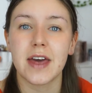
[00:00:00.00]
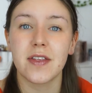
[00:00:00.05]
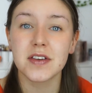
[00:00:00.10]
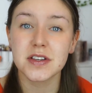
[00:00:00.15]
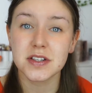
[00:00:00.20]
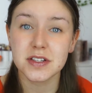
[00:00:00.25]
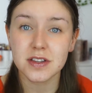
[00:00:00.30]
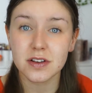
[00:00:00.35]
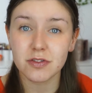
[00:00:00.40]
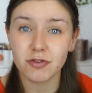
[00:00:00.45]
This
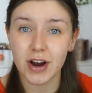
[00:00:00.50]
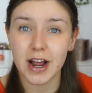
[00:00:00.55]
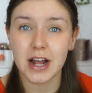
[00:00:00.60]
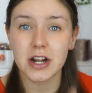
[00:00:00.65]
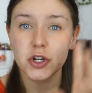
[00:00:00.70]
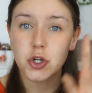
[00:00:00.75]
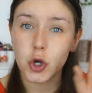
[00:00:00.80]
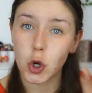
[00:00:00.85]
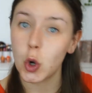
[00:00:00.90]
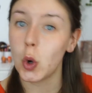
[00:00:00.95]
is the
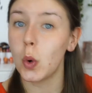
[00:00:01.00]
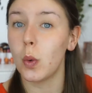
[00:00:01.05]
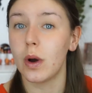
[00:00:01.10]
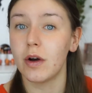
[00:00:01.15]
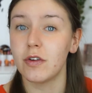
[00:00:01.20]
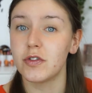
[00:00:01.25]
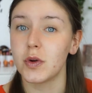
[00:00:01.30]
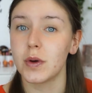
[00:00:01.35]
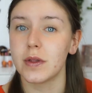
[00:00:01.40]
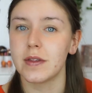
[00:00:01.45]
round 2
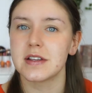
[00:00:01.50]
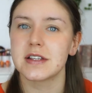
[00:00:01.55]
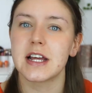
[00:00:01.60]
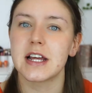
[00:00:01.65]
of doing this.